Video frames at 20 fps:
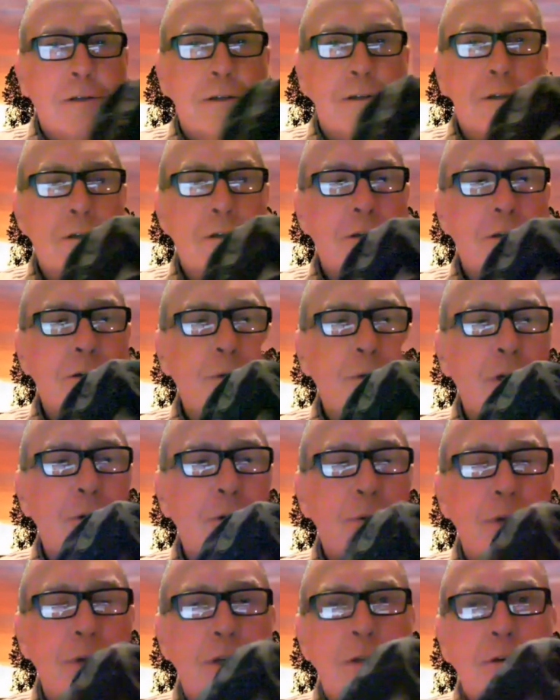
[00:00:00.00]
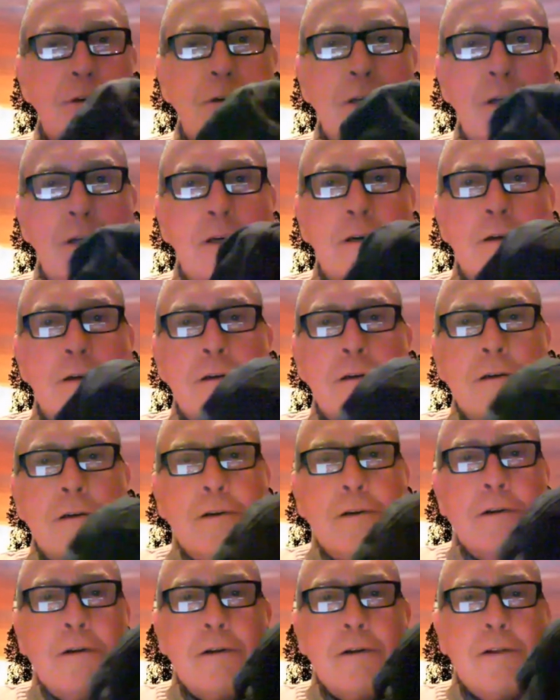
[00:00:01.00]
Oh, what are we doing here?
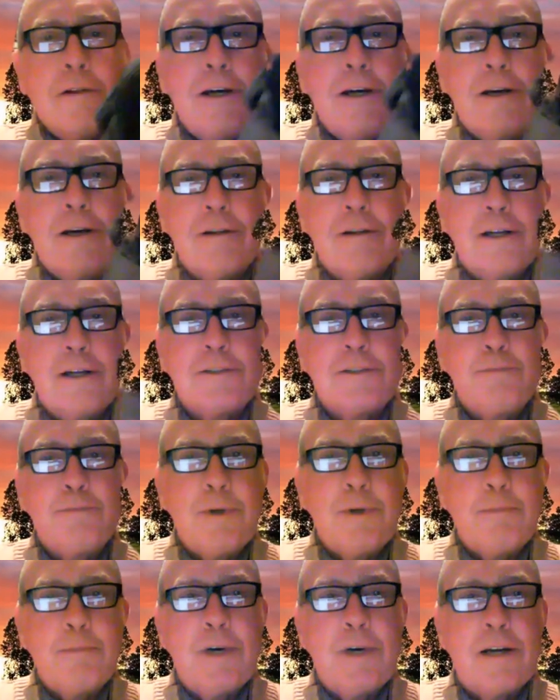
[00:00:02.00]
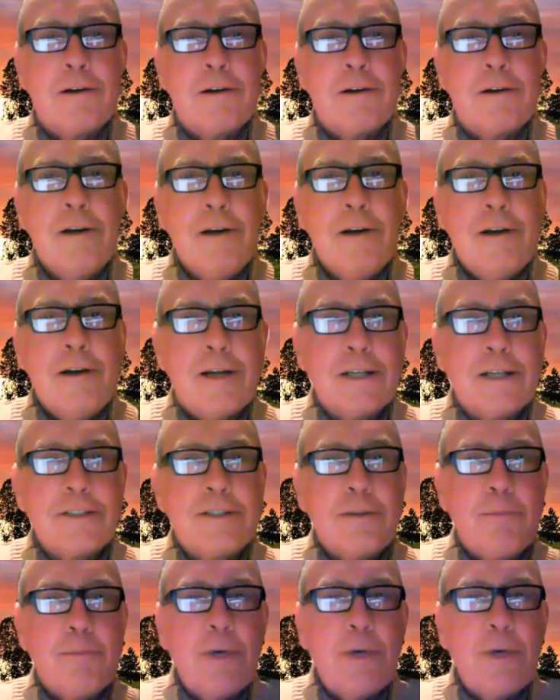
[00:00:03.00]
There, that's a bit better. That's
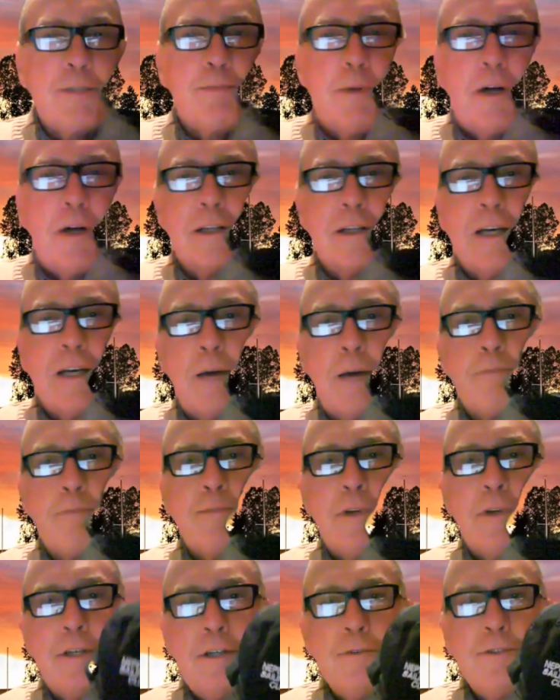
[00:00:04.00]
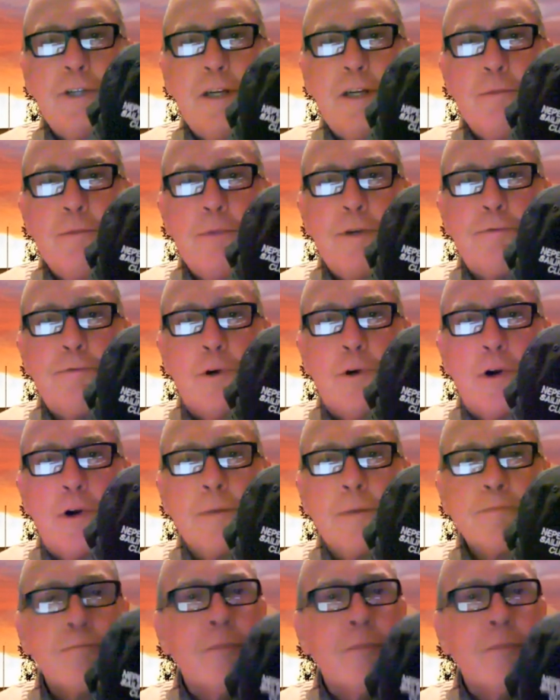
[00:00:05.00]
the baseball cap that you've seen before.